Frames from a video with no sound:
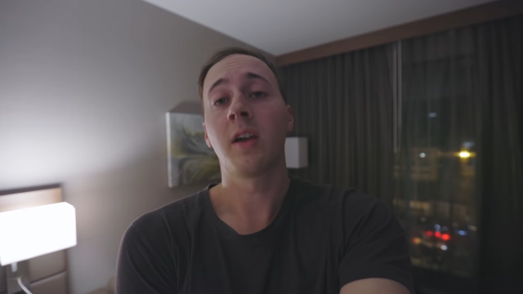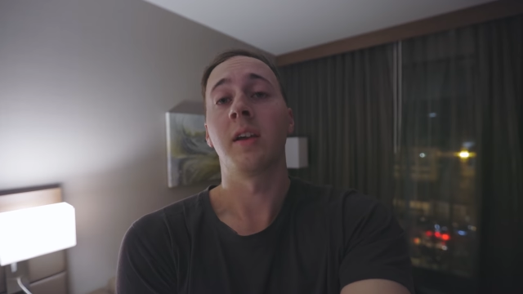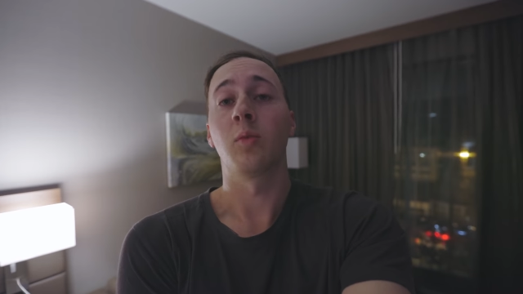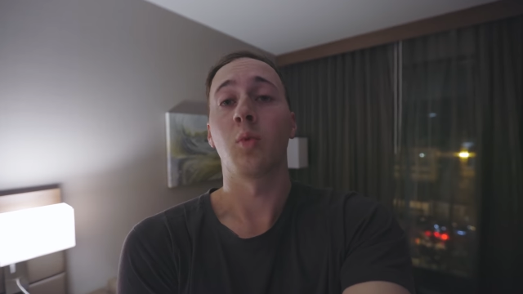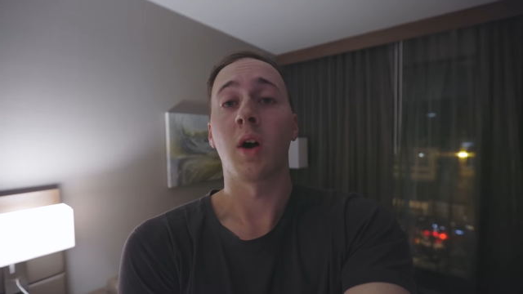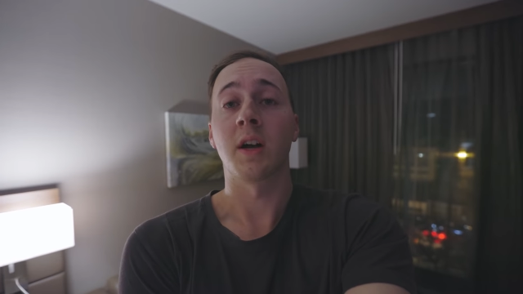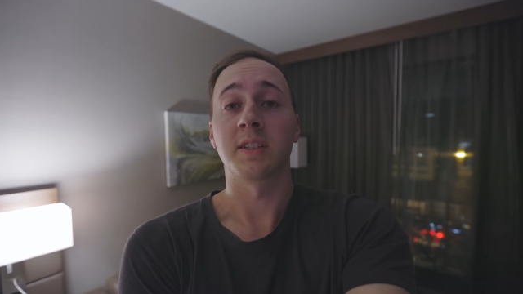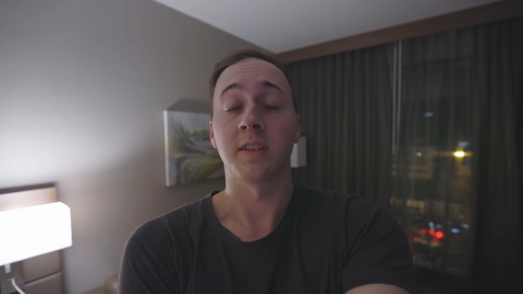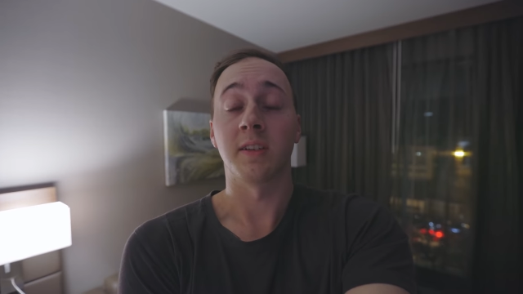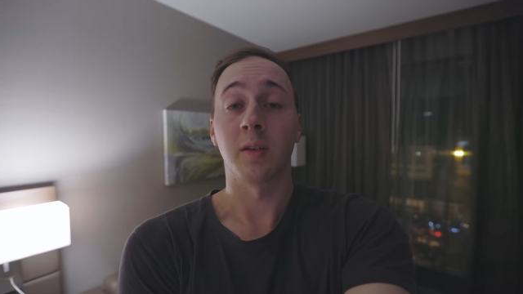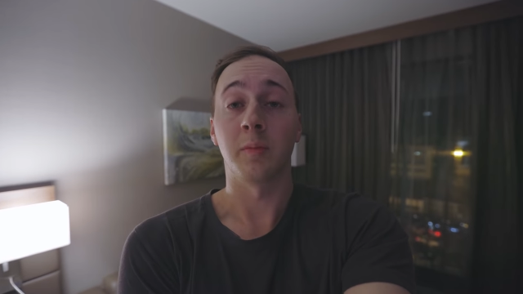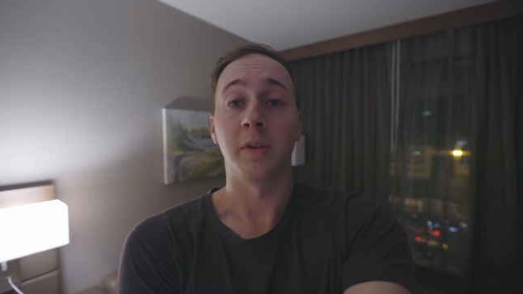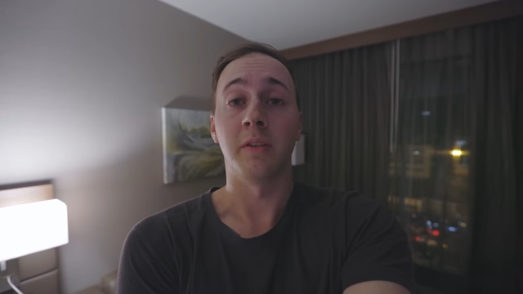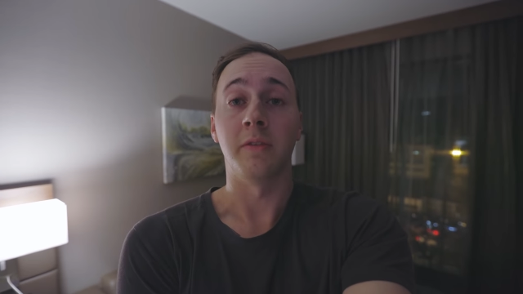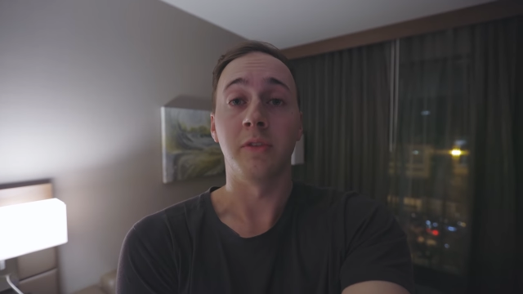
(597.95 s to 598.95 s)
and watch a
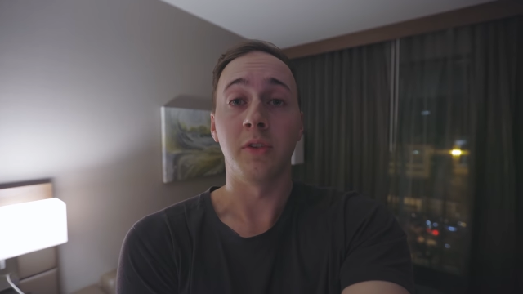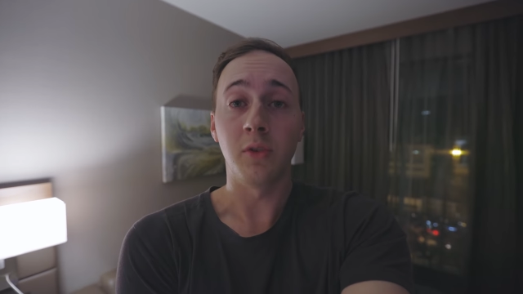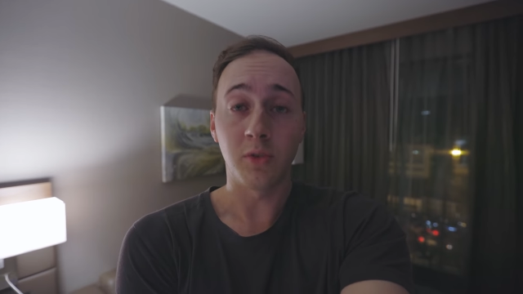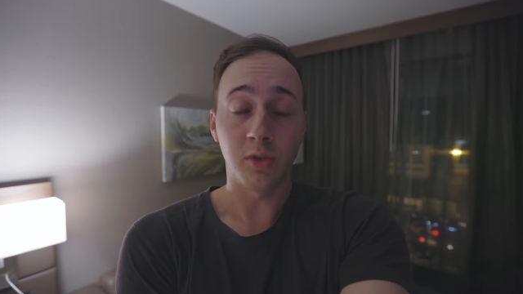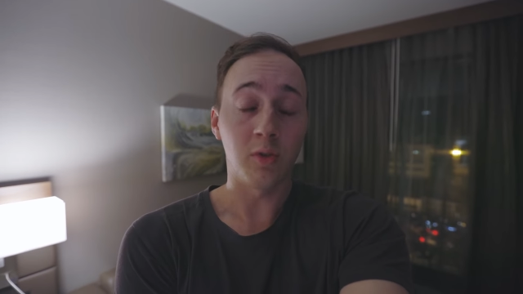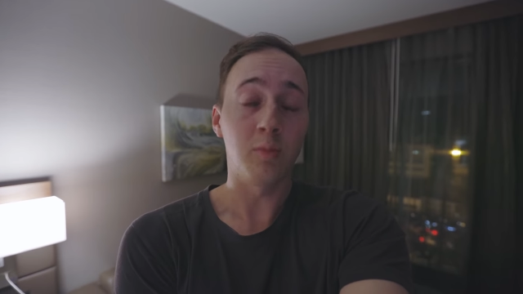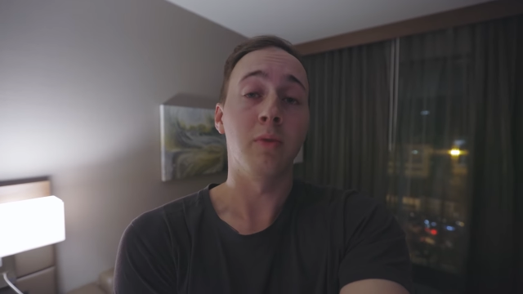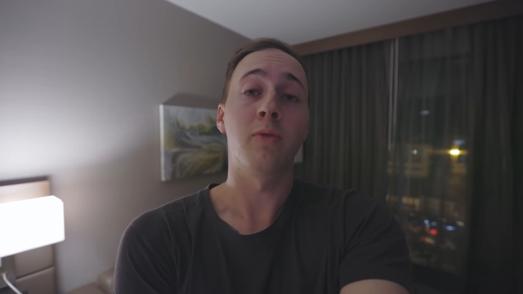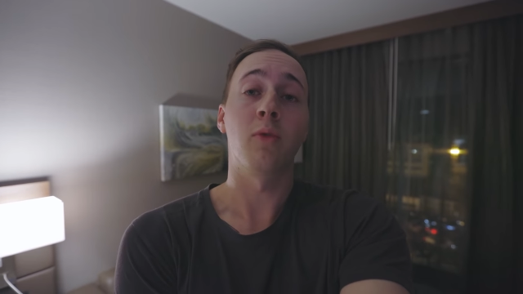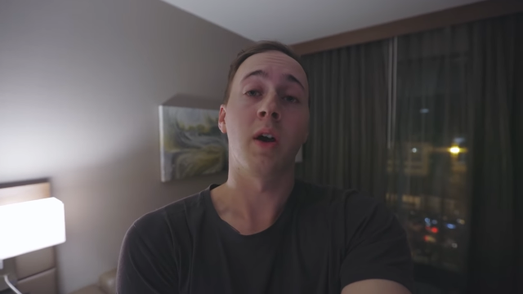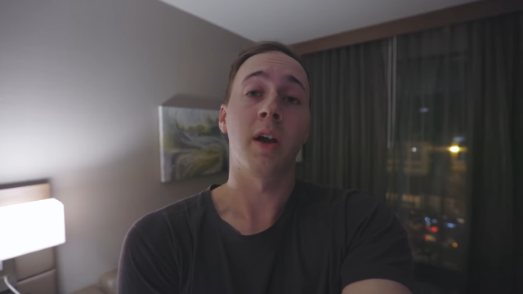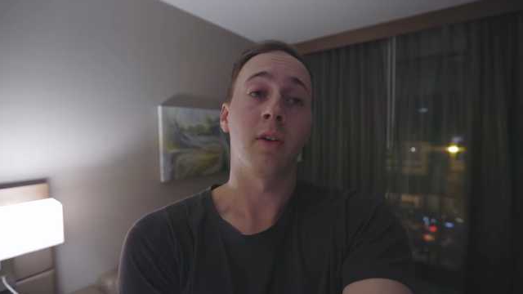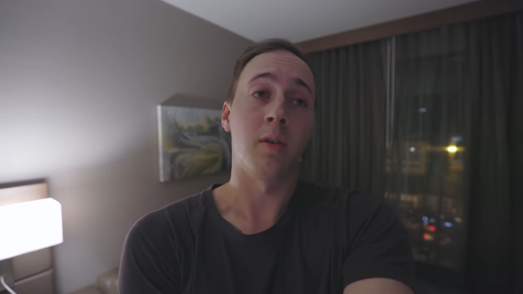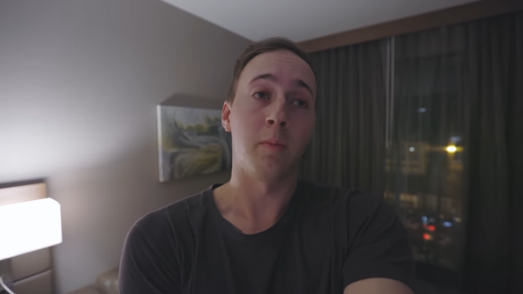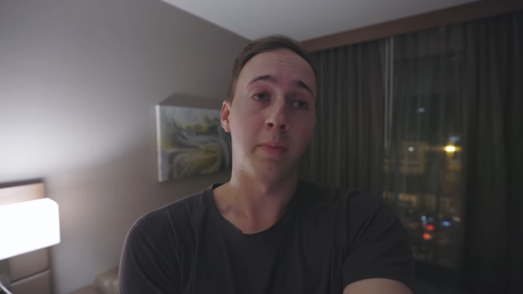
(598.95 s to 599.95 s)
little bit of YouTube before
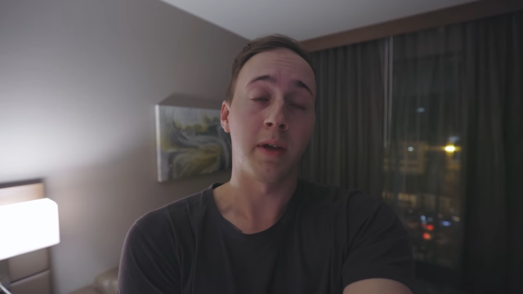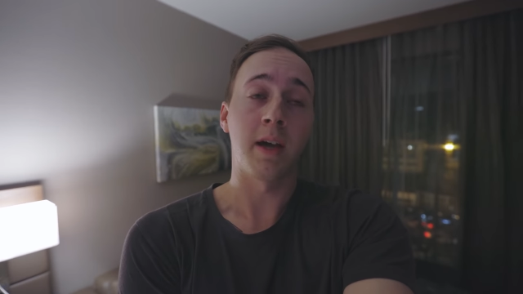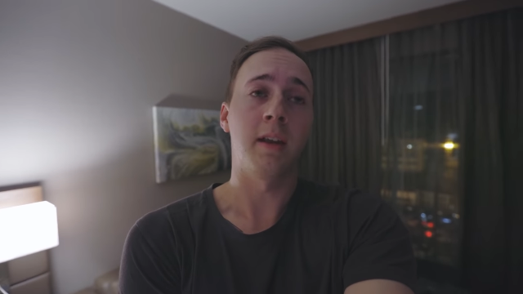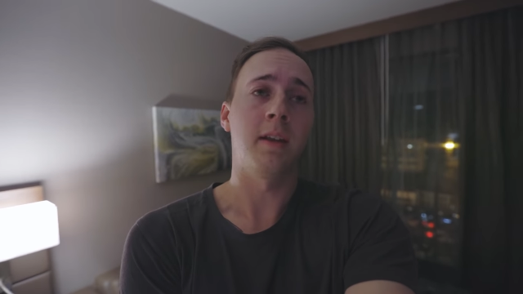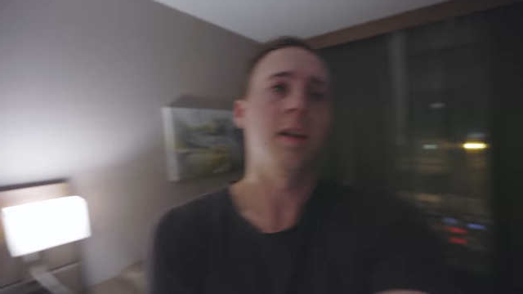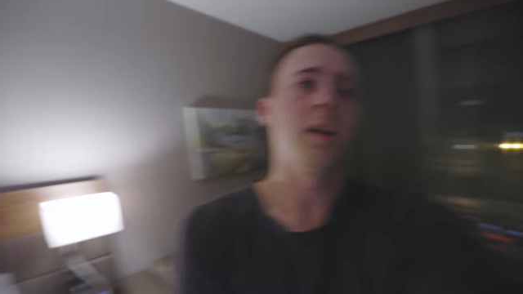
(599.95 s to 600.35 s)
I go to bed.